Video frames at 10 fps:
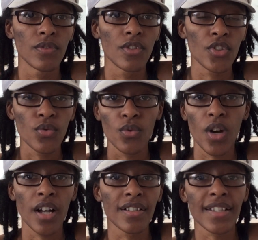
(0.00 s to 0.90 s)
to
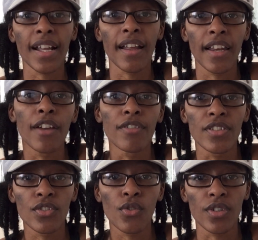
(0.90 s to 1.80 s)
a secondary
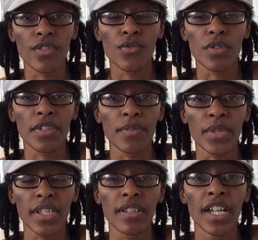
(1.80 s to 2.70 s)
source, so to
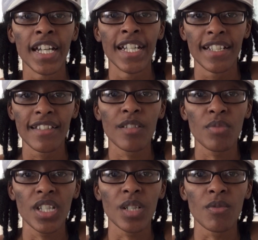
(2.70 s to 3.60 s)
speak, to
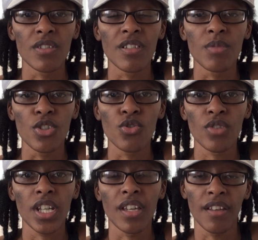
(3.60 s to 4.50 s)
be able to be
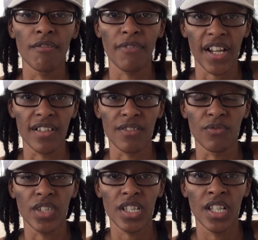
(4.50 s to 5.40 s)
trained
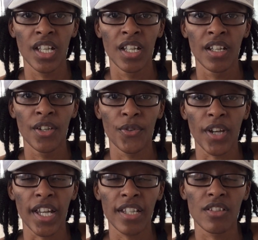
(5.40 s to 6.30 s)
effectively,
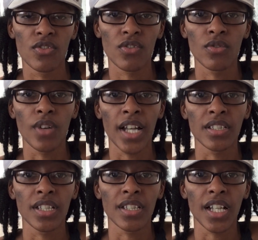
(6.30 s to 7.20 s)
right? So I
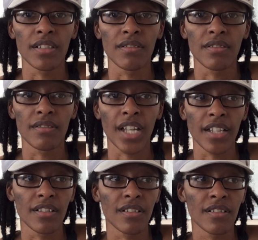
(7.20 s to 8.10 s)
think that
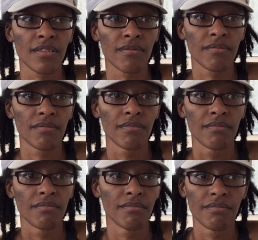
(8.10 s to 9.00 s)
that's
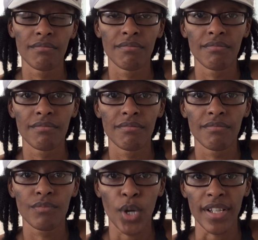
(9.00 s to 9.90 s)

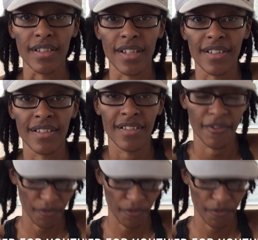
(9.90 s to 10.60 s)
priceless.